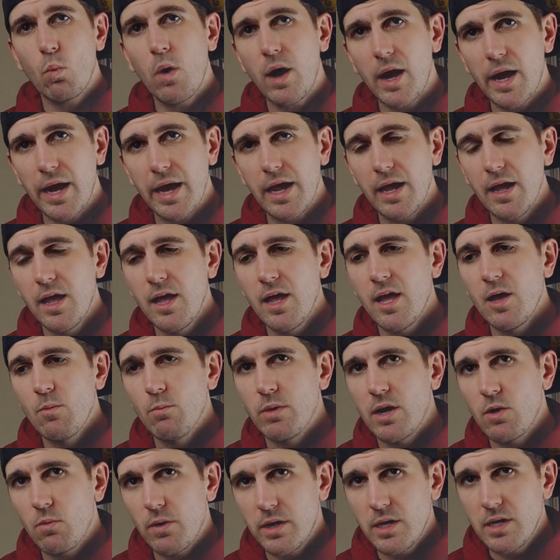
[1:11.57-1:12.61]
why,
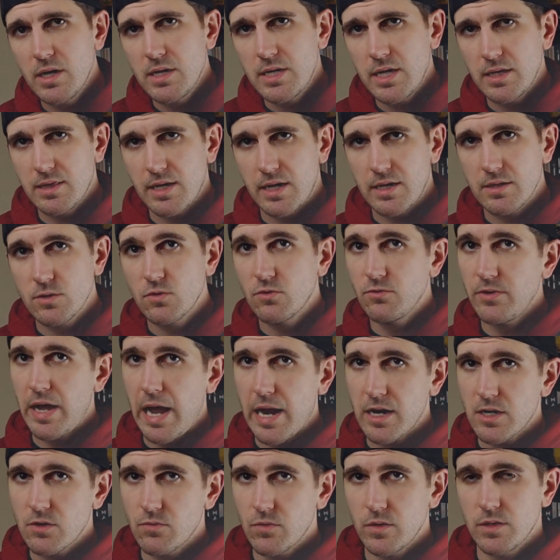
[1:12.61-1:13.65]
but I want you to take that as
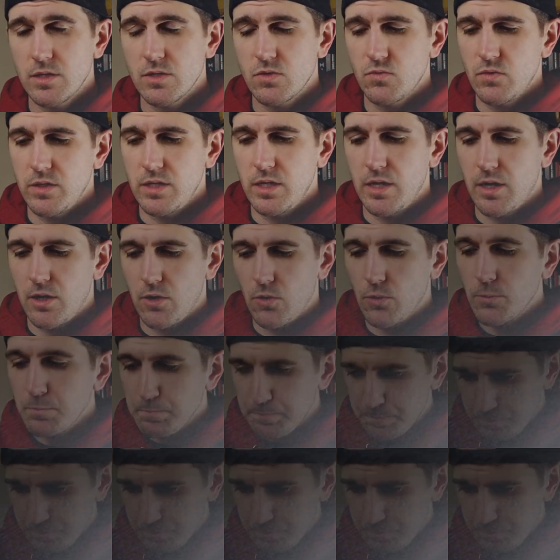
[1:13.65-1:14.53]
fact for this video.